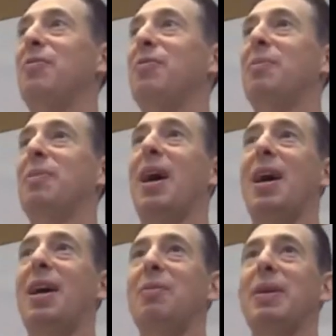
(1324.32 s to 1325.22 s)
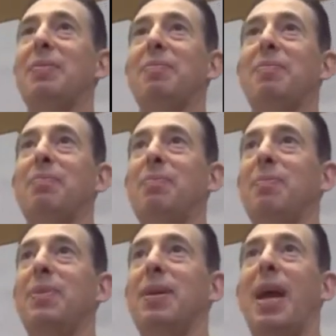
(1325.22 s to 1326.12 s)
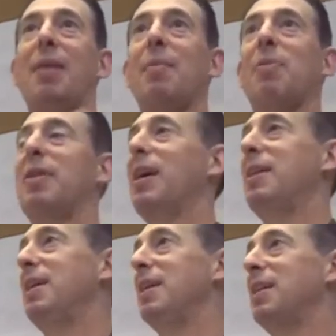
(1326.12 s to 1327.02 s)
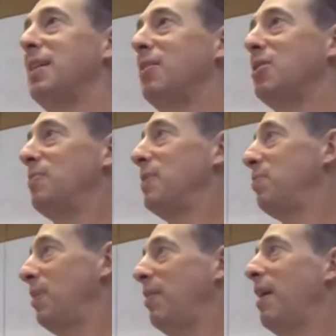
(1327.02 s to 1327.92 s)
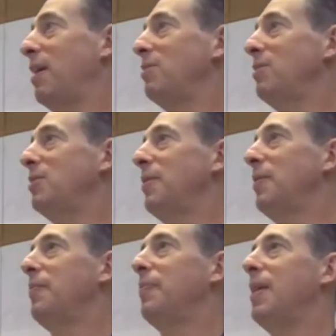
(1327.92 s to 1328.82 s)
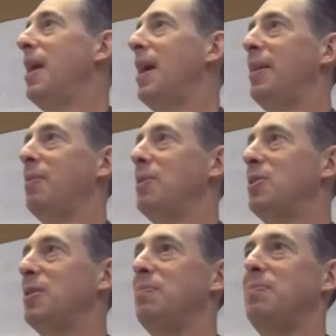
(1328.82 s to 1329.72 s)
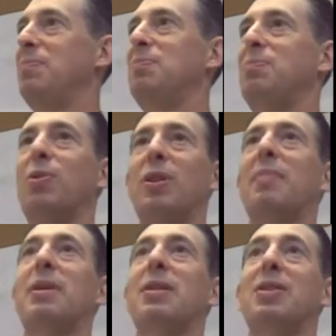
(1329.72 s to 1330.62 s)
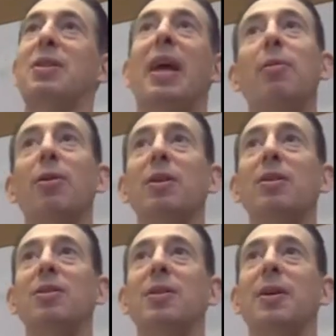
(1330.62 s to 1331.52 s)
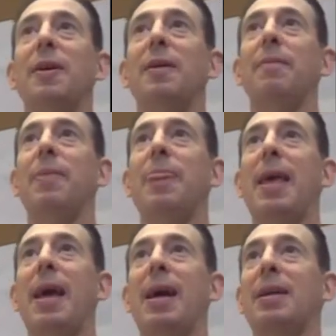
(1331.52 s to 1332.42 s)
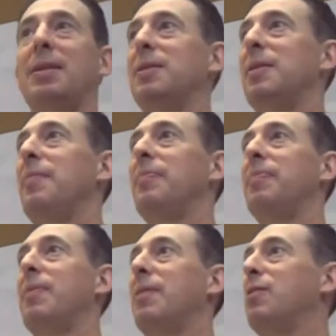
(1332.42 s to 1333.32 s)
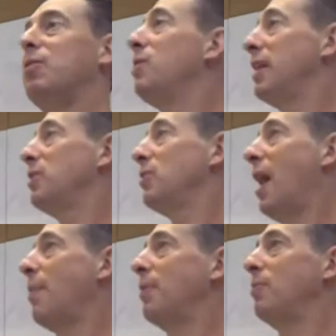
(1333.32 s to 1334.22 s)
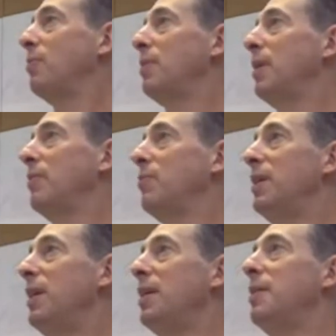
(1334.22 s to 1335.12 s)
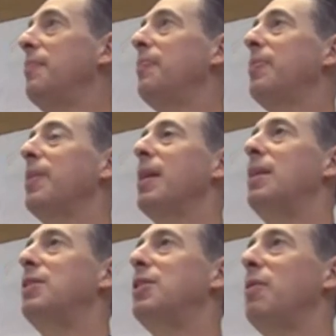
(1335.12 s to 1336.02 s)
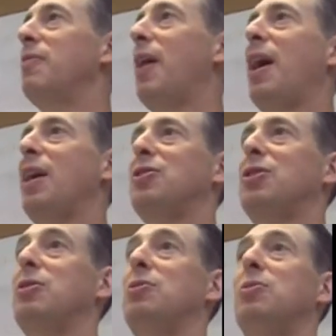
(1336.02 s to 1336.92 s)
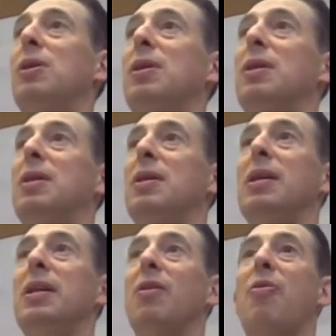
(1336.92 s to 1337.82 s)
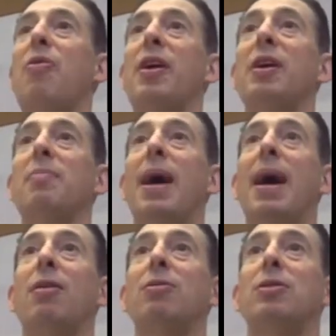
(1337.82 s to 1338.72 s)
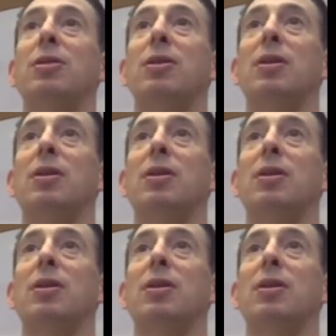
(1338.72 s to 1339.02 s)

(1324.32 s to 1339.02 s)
from God. We came up with the idea that there should be playgrounds and that we should put them into neighborhoods, and good things would happen if we did. And so if I asked you, think about